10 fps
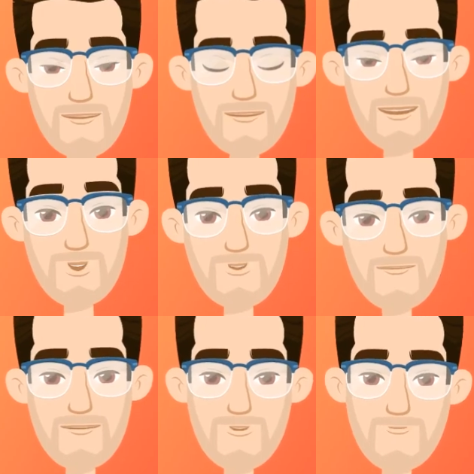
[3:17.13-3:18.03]
Acute
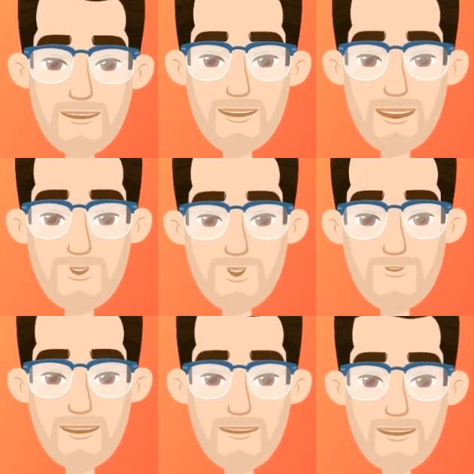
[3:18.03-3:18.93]
tubular
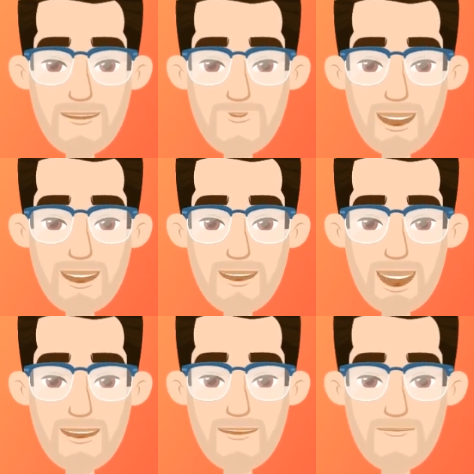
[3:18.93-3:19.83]
necrosis is
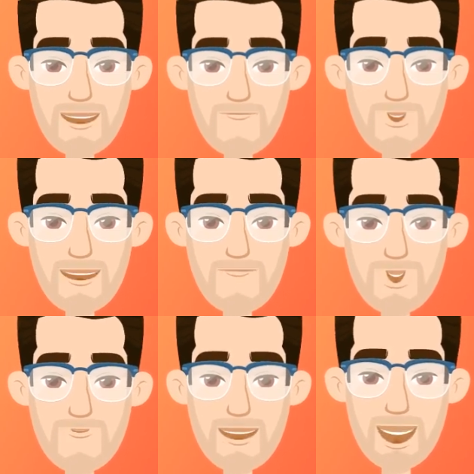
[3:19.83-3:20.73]
recognized by muddy
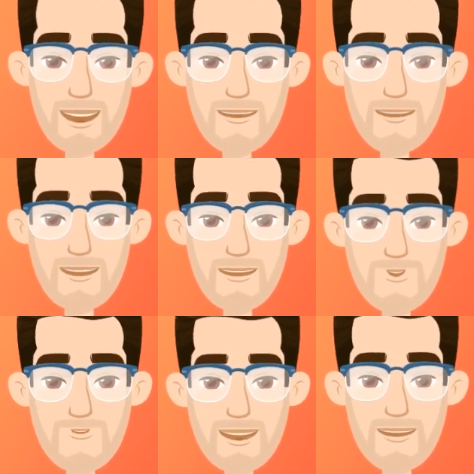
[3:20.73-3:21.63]
brown casts in
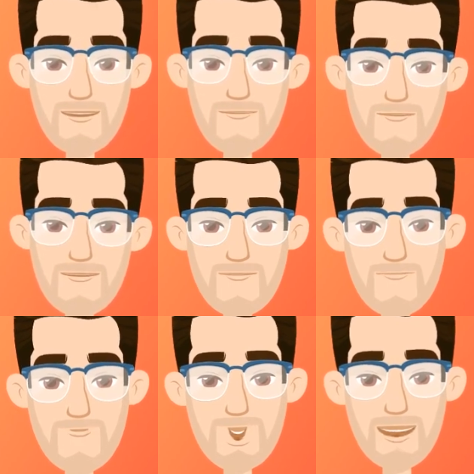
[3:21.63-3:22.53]
urine,
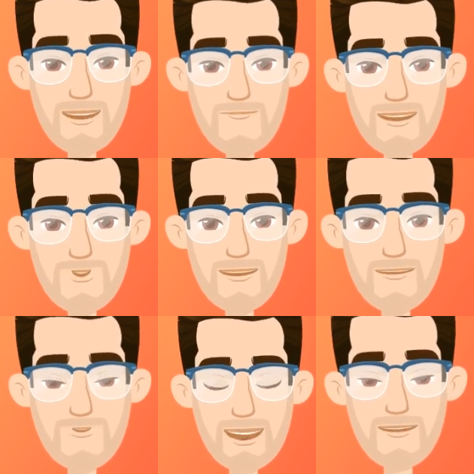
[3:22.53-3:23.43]
marking renal
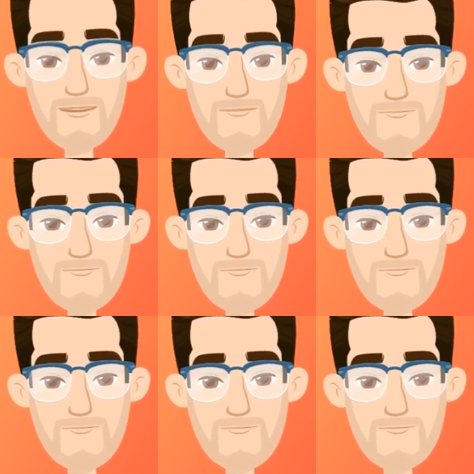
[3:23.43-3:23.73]
distress.